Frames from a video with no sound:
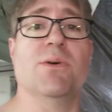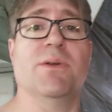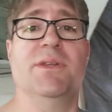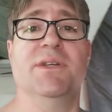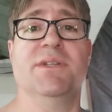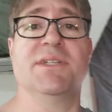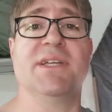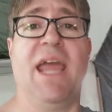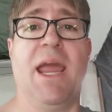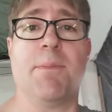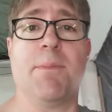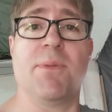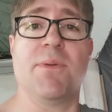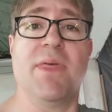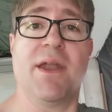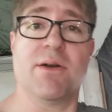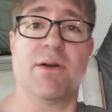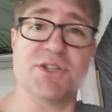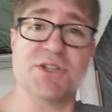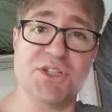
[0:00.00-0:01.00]
on this camper
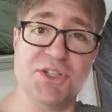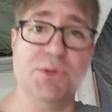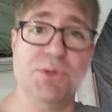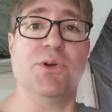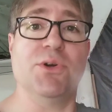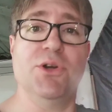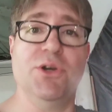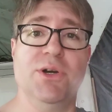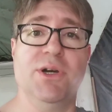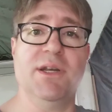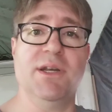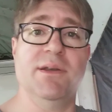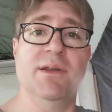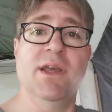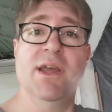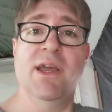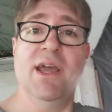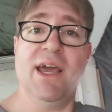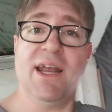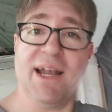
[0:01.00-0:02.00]
that are still good,
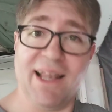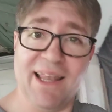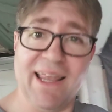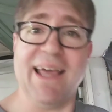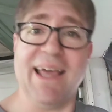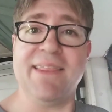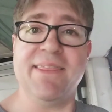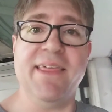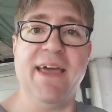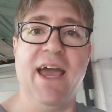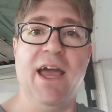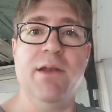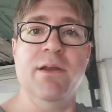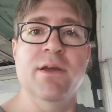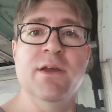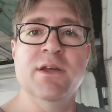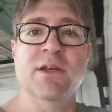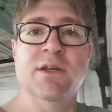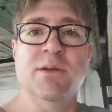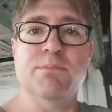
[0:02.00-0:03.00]
and I like that.
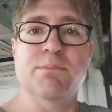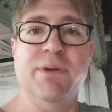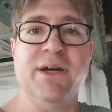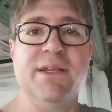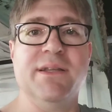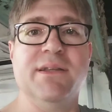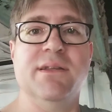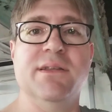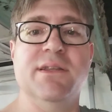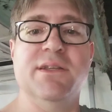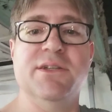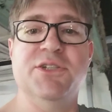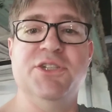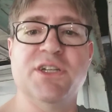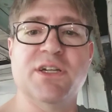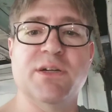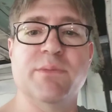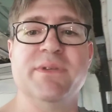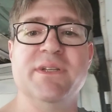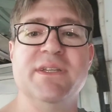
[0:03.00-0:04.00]
But the
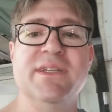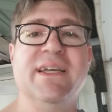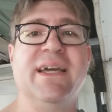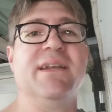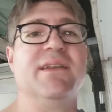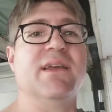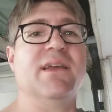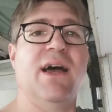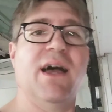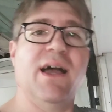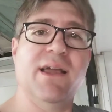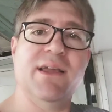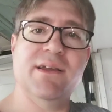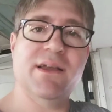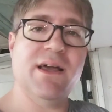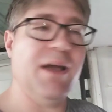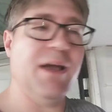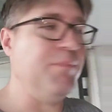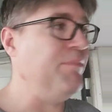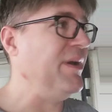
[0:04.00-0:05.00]
gentleman that
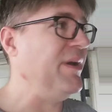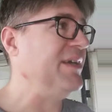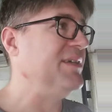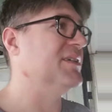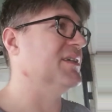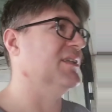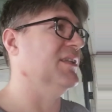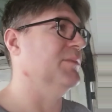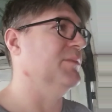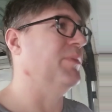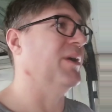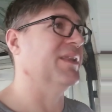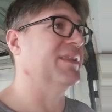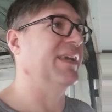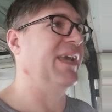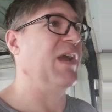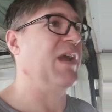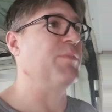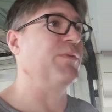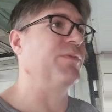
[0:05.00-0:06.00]
I basically bought the
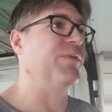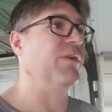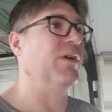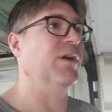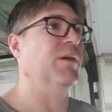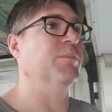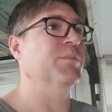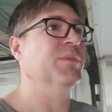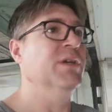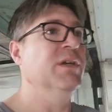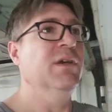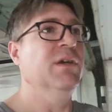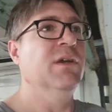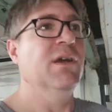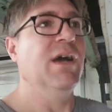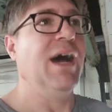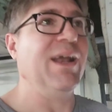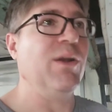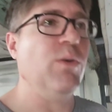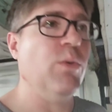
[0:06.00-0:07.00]
camper from,
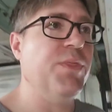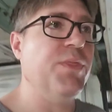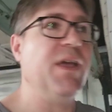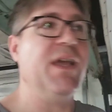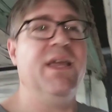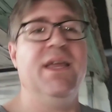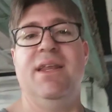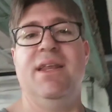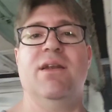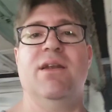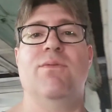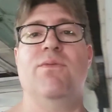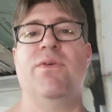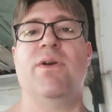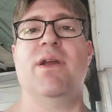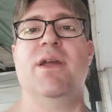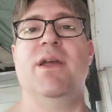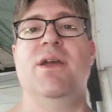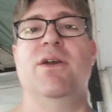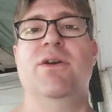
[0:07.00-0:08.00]
I don't think he did a
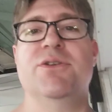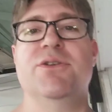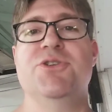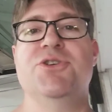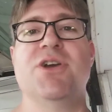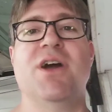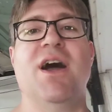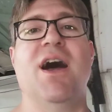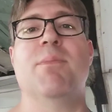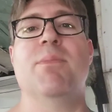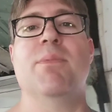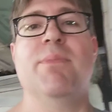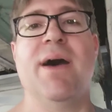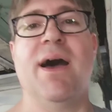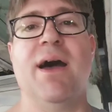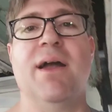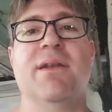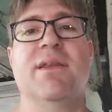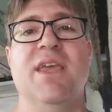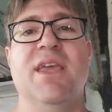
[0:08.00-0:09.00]
very good job
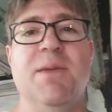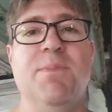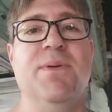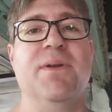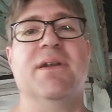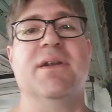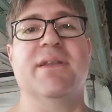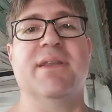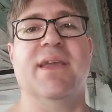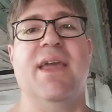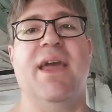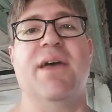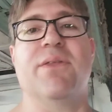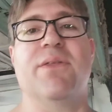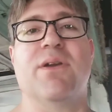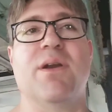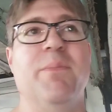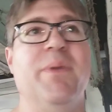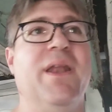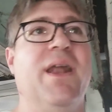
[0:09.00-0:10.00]
about keeping it
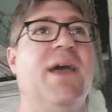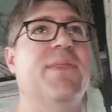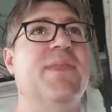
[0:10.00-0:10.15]
together. I mean, I